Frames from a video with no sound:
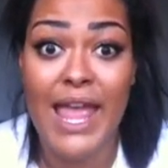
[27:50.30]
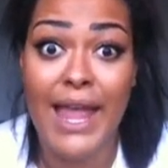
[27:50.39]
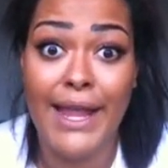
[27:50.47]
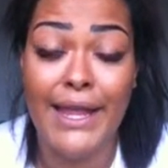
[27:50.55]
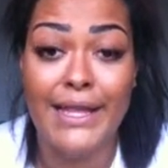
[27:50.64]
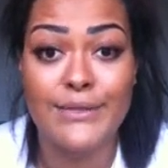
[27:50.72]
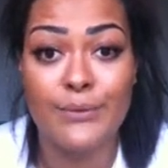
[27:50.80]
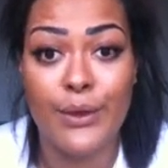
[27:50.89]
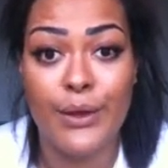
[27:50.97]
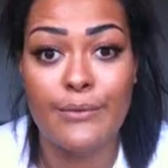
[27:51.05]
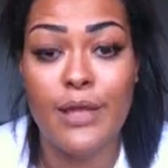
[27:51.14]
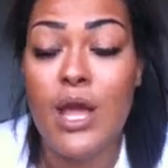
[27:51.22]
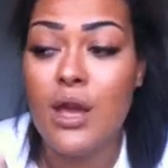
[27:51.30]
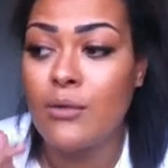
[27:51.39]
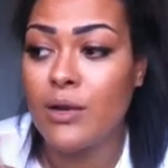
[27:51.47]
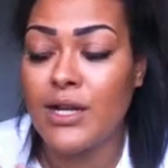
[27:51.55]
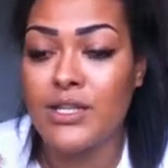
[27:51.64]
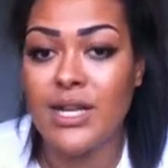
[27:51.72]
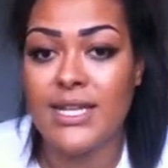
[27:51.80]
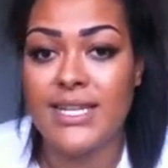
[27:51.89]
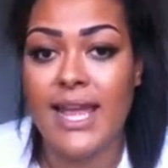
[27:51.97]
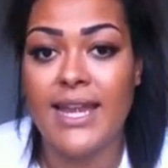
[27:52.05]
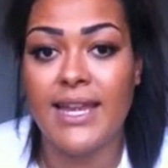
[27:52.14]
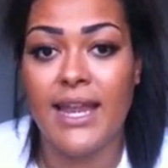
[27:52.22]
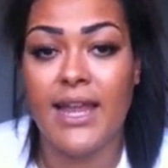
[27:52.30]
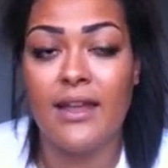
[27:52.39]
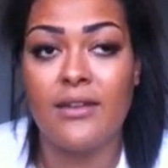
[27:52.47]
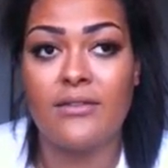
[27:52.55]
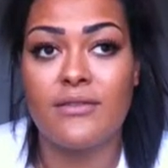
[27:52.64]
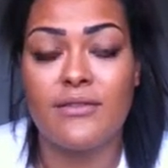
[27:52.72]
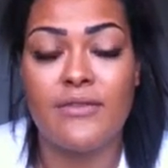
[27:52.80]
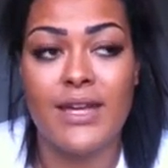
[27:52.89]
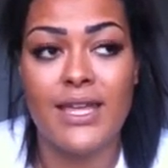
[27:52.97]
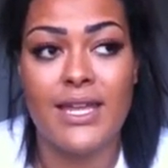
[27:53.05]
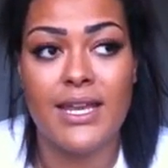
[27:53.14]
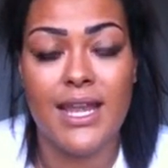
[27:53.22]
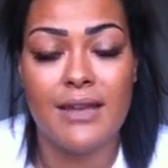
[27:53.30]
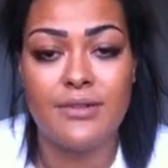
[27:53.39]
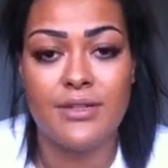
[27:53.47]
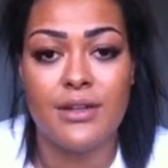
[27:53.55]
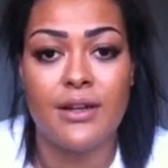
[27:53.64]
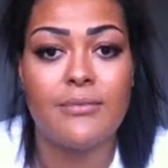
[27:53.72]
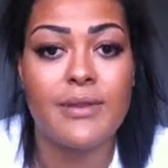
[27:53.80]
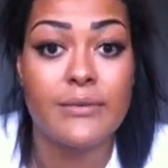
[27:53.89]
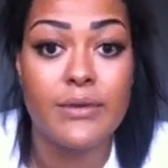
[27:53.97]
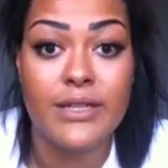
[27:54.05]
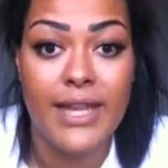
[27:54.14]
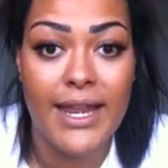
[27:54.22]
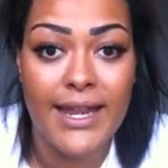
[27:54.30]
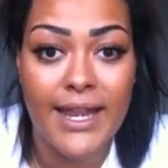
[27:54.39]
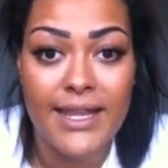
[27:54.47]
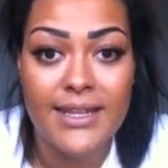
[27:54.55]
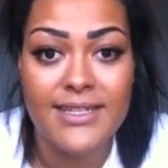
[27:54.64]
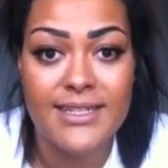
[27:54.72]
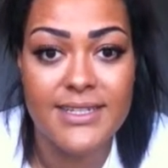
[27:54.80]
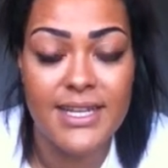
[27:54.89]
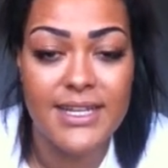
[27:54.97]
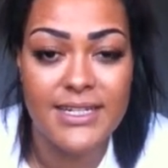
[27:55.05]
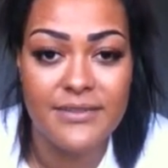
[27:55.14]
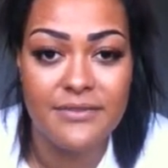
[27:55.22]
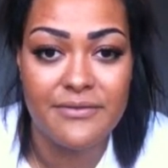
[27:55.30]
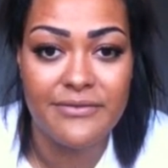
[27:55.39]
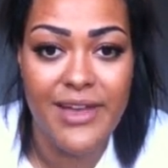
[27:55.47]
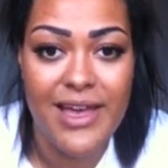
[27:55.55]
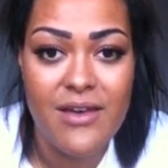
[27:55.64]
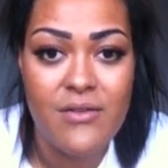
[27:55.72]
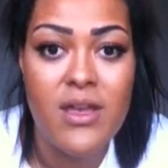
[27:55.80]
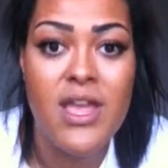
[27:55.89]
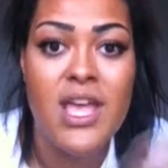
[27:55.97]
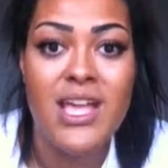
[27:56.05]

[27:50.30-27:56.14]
And guess what? When I tried to edit on the fucking laptop, it wouldn't edit because it's like a different file.